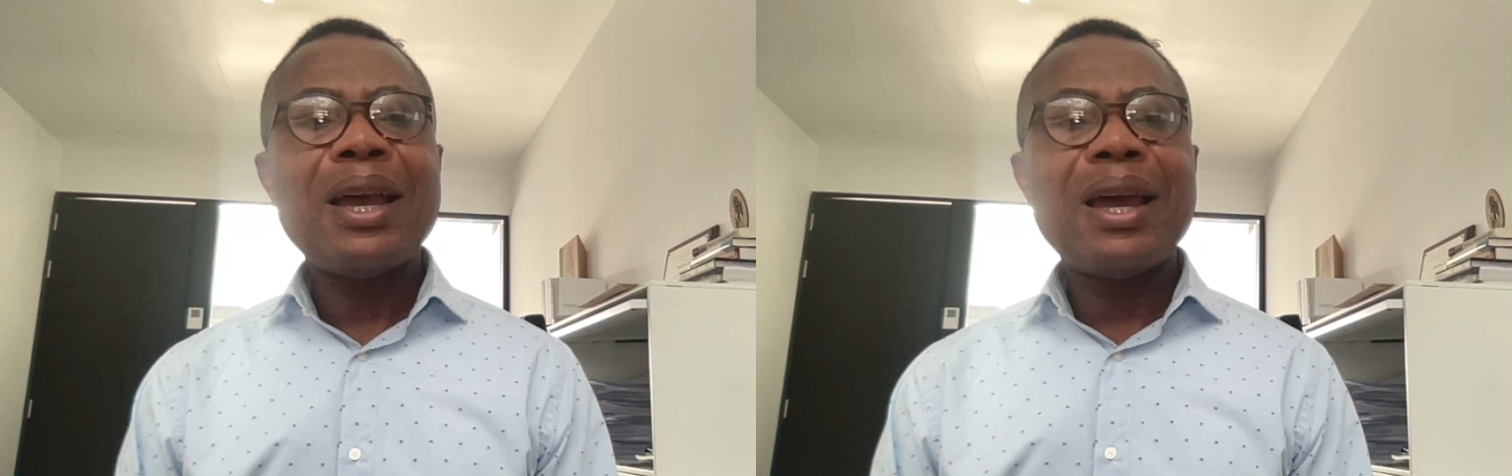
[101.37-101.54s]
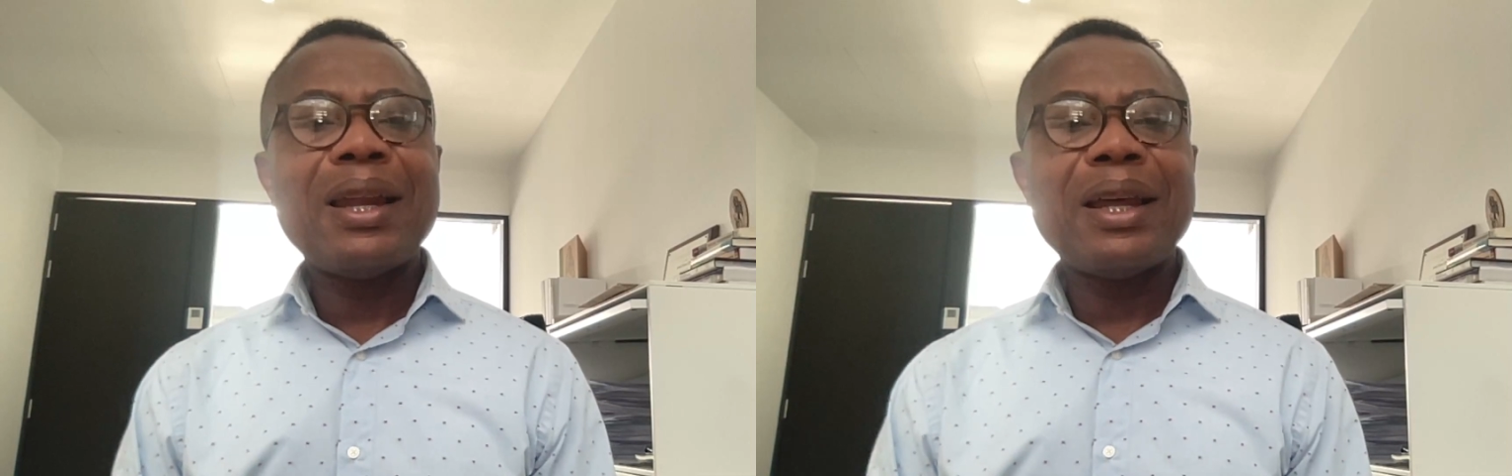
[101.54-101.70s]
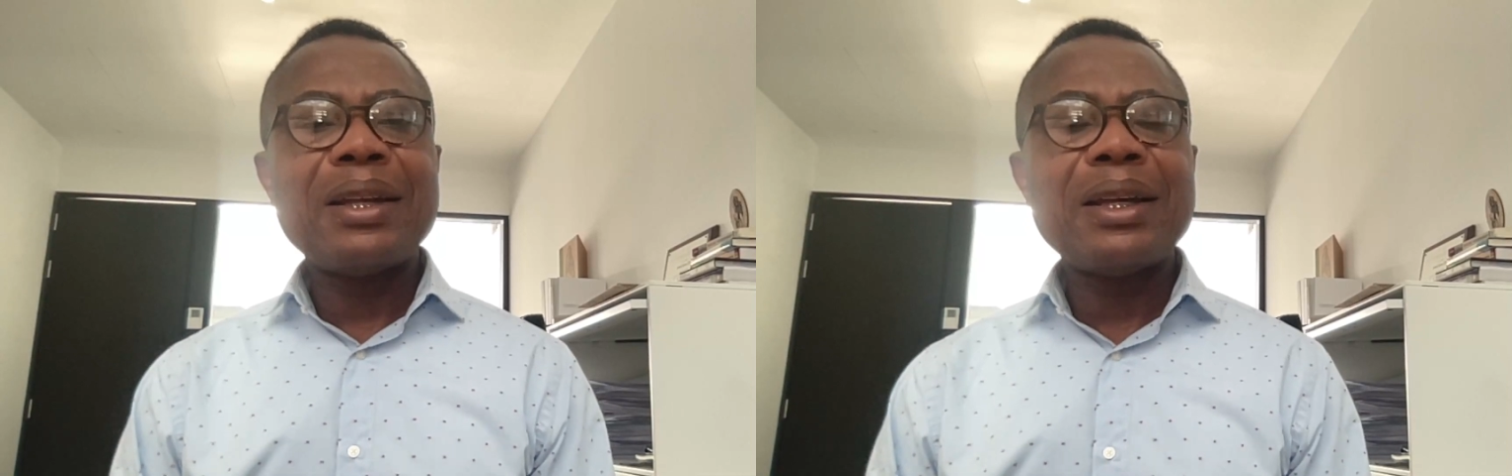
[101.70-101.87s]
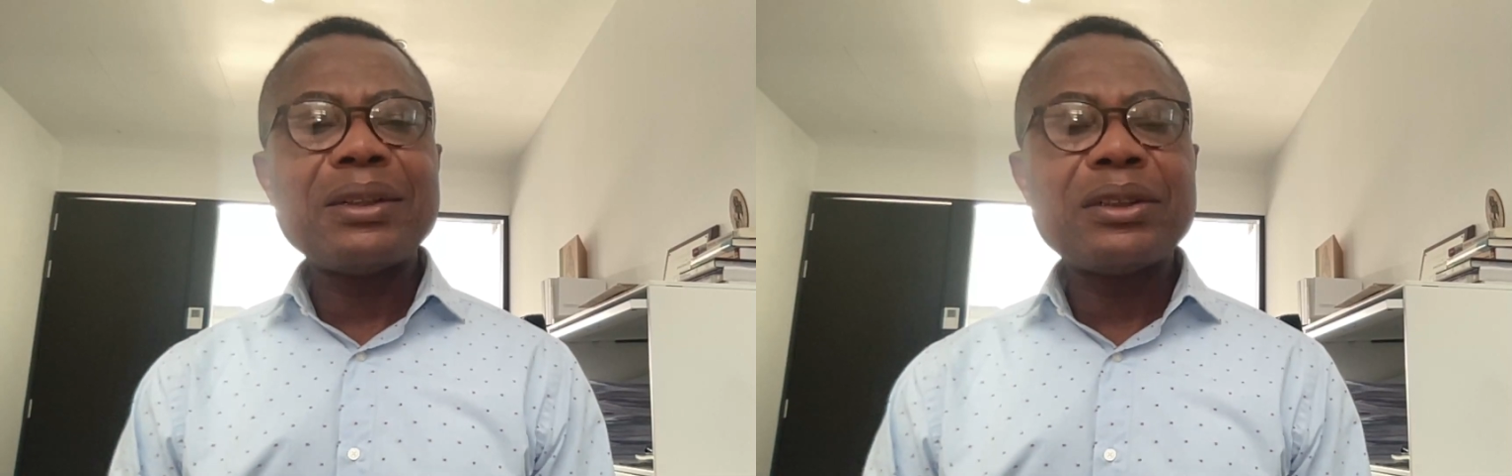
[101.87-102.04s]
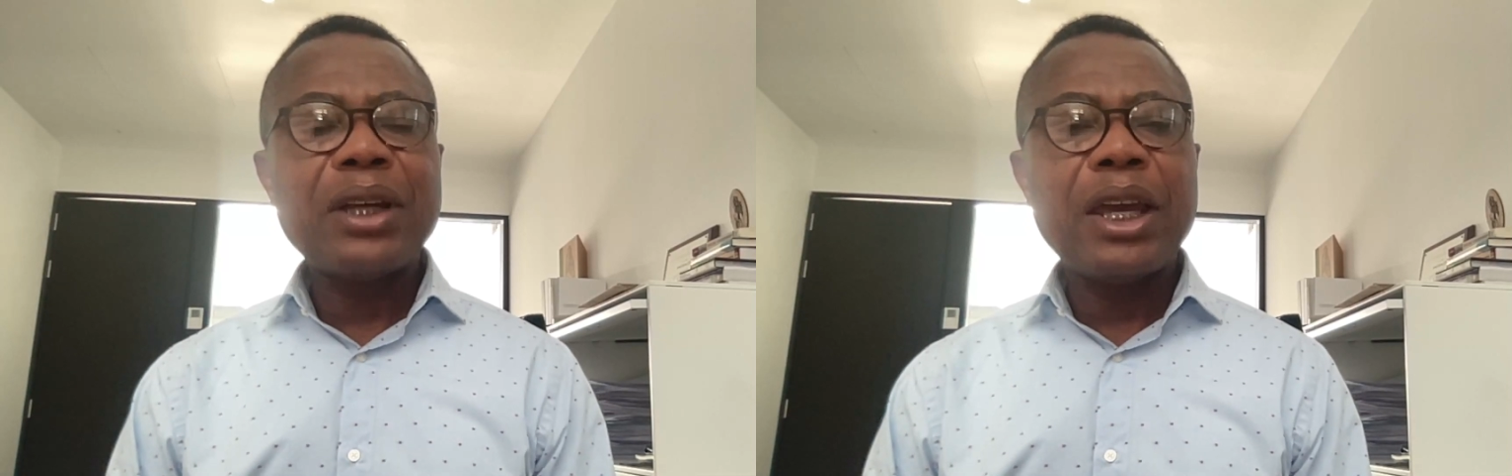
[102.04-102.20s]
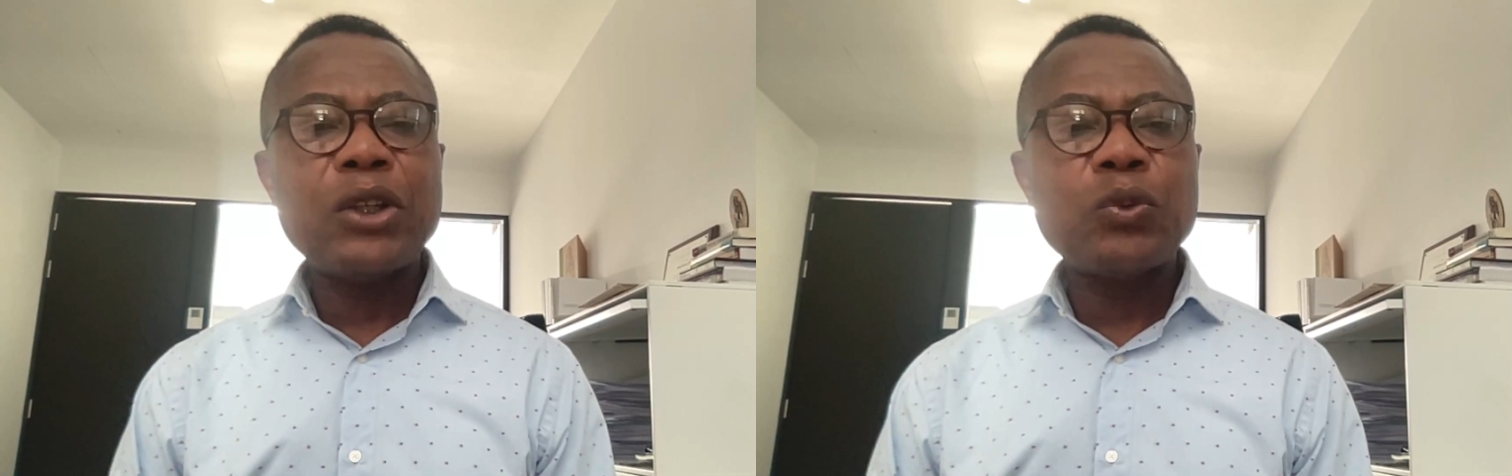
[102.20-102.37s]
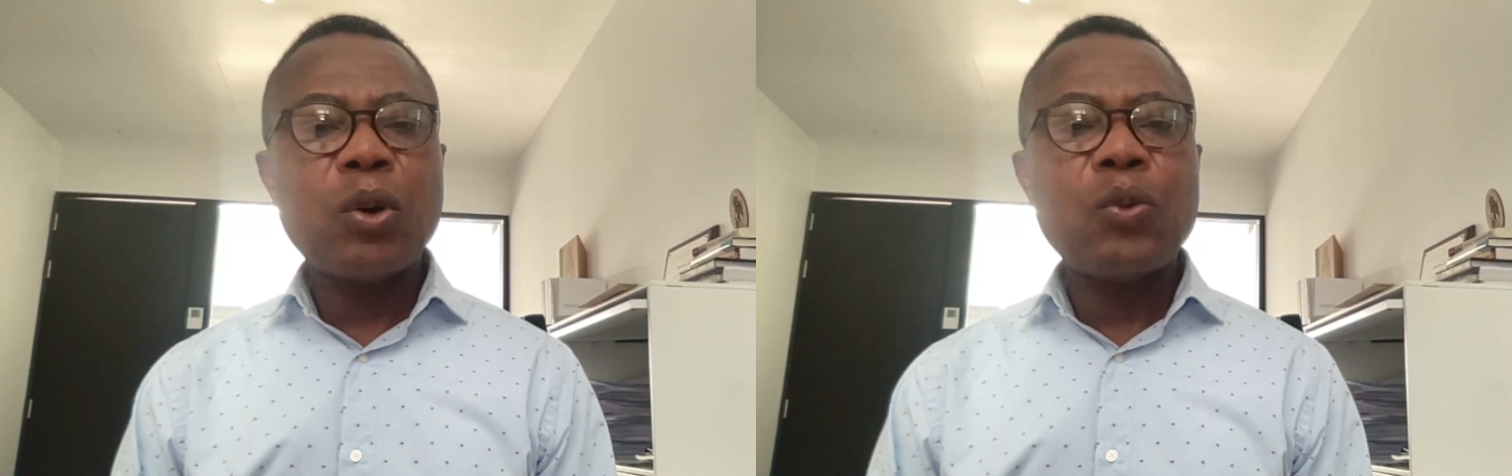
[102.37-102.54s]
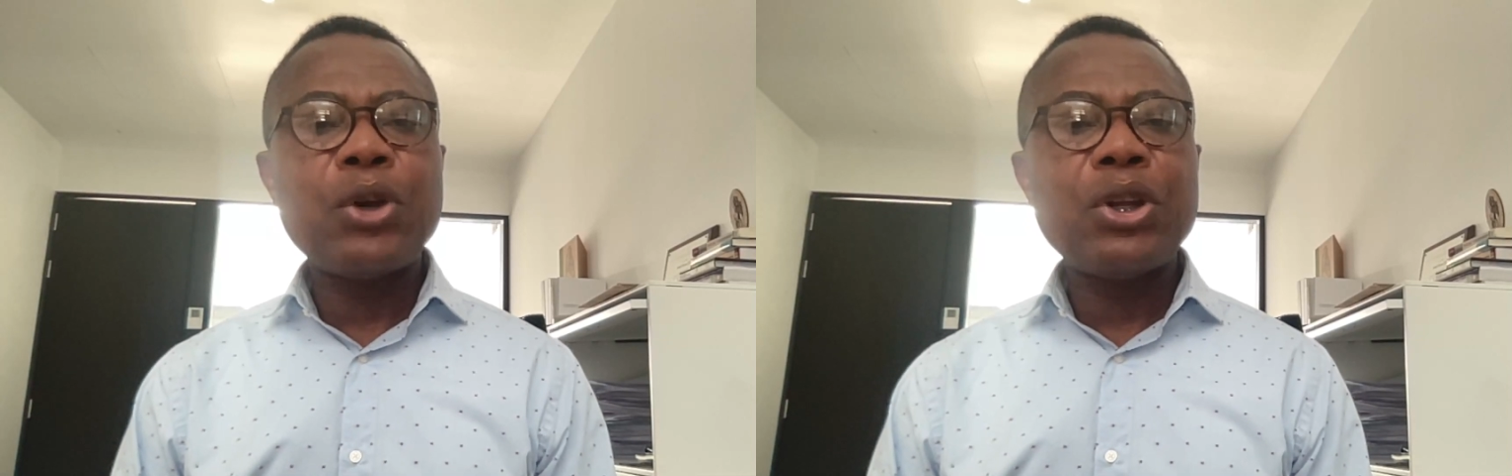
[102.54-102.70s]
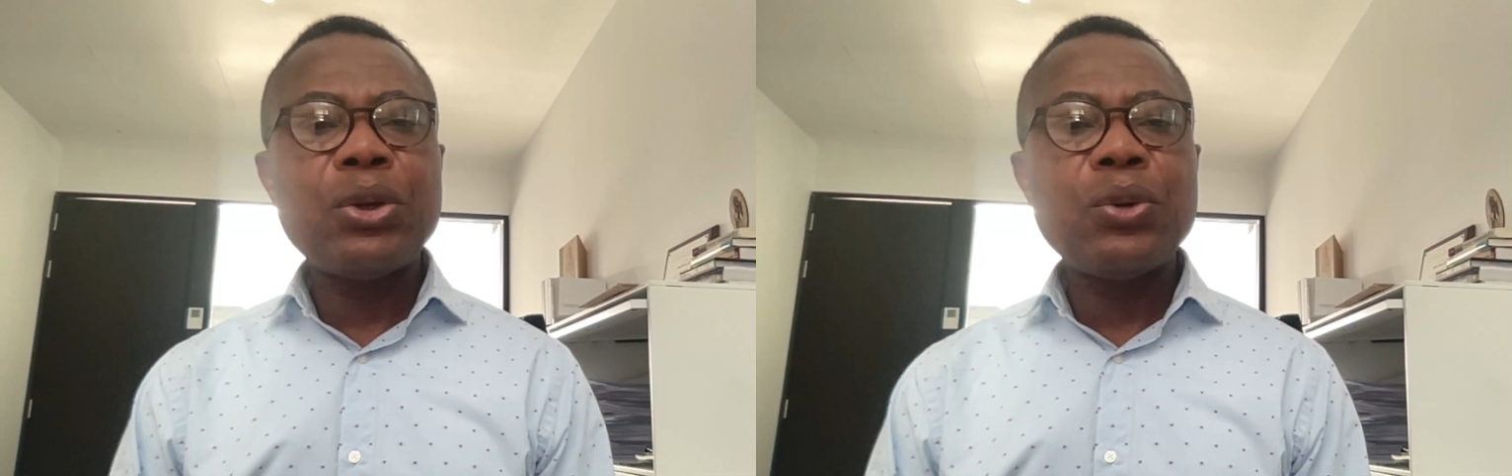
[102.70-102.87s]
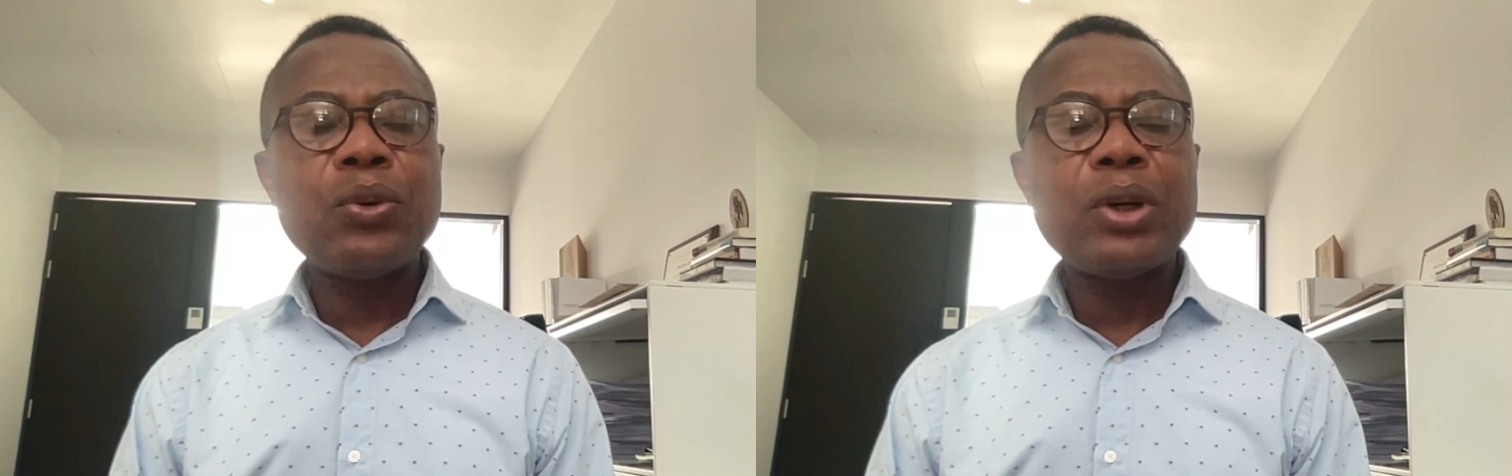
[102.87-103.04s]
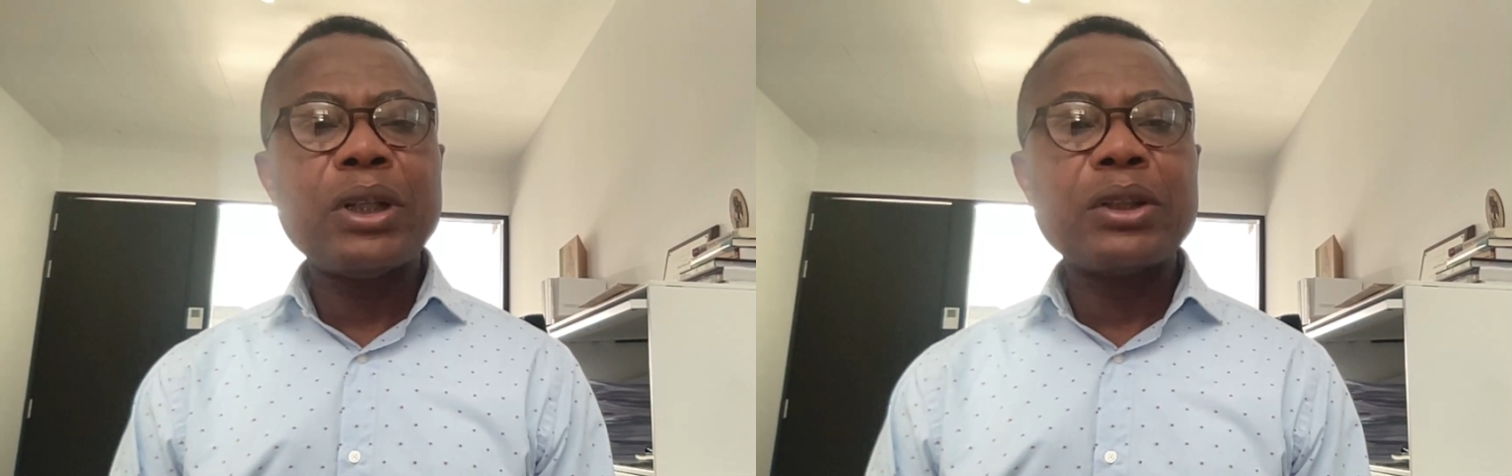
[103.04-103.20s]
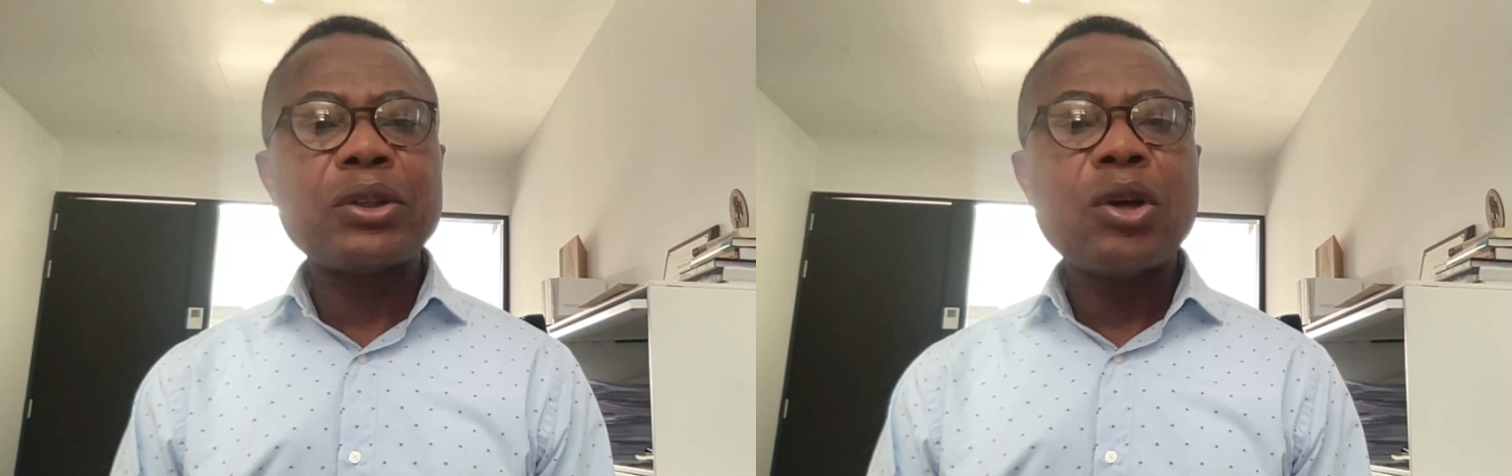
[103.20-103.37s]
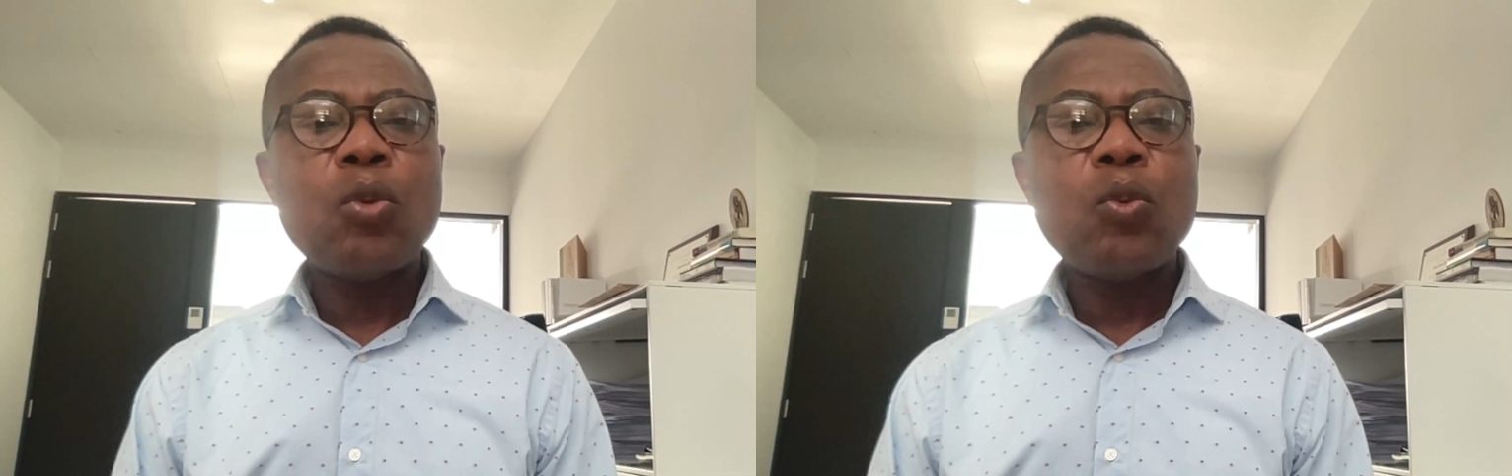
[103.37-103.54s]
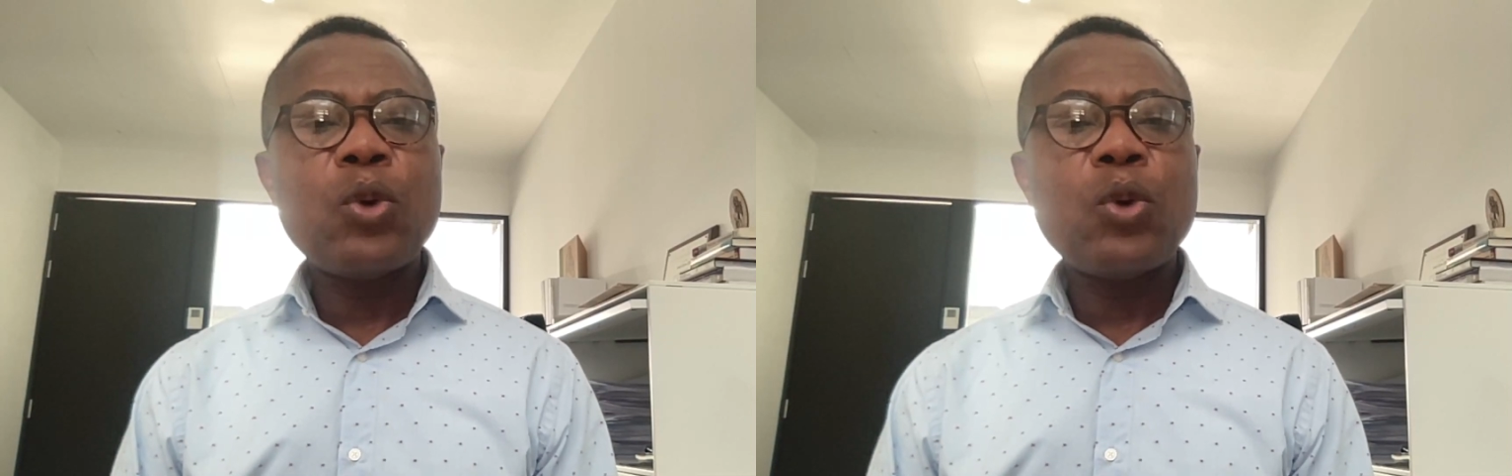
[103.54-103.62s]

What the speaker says: And at that stage, what we do is